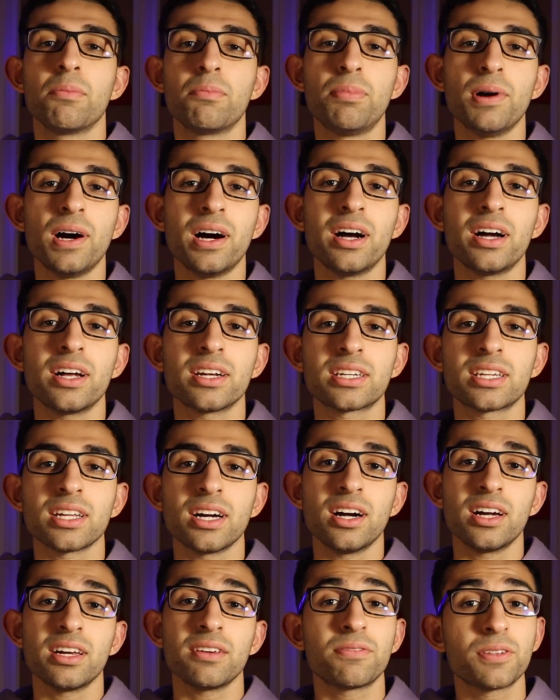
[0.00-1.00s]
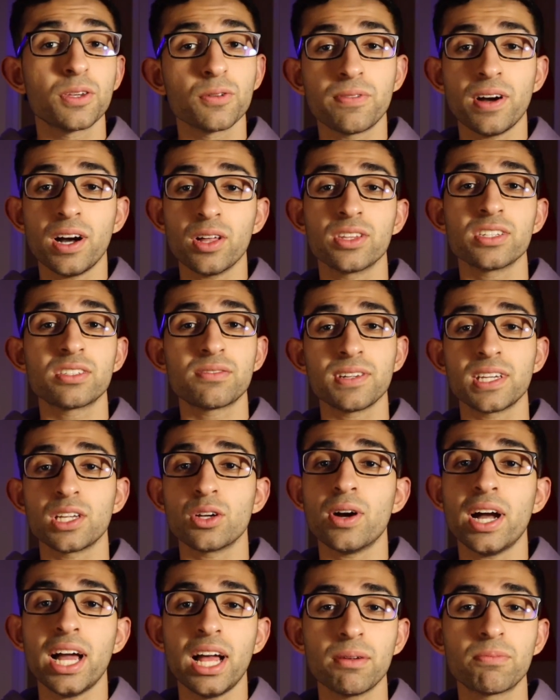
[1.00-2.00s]
But if you found this
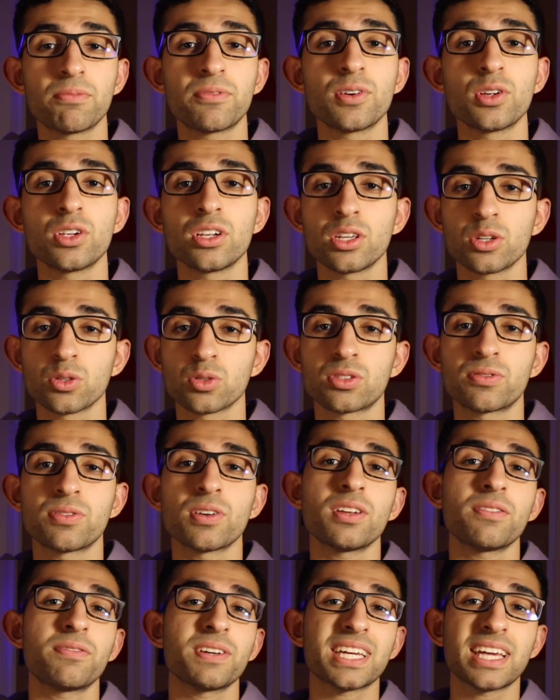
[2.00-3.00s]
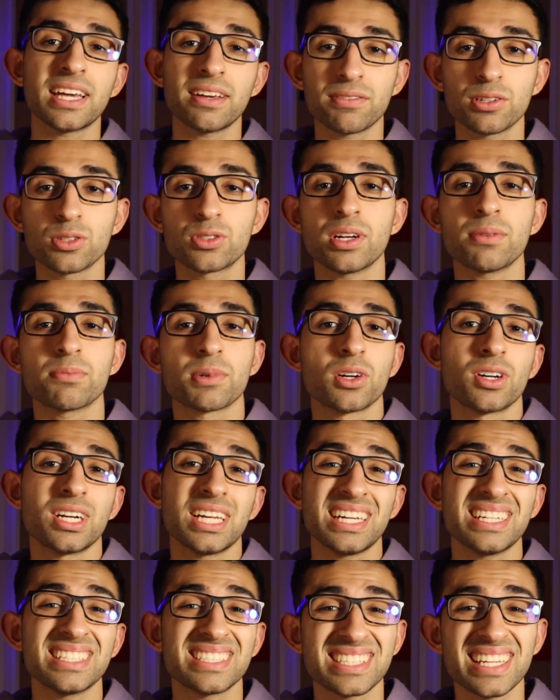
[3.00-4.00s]
video helpful, useful, if it gave you some
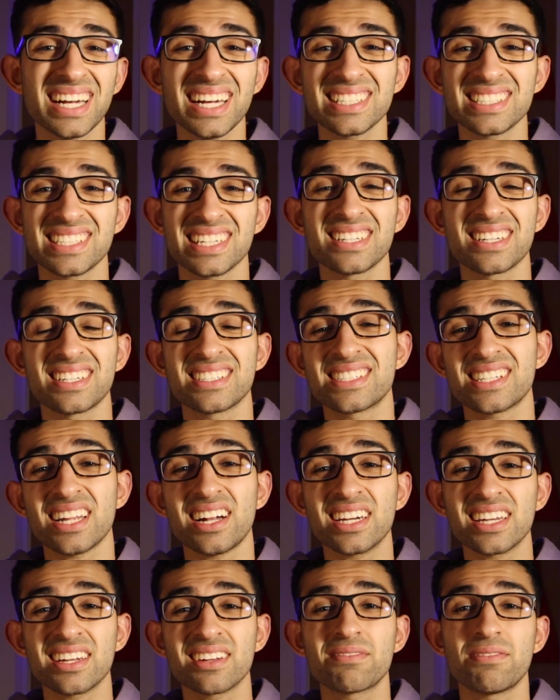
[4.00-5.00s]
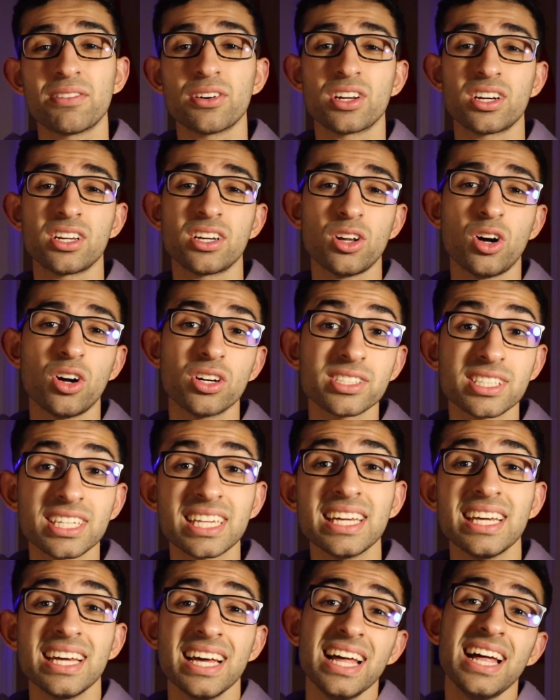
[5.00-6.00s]
good insights into studying for an
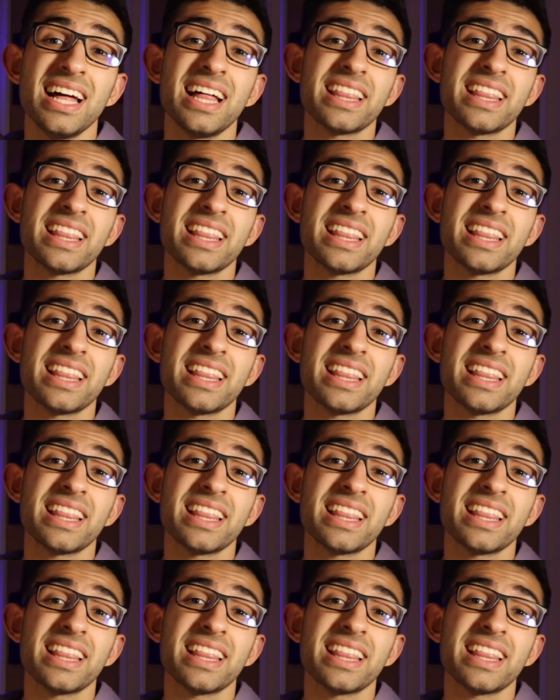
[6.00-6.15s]
OSCE,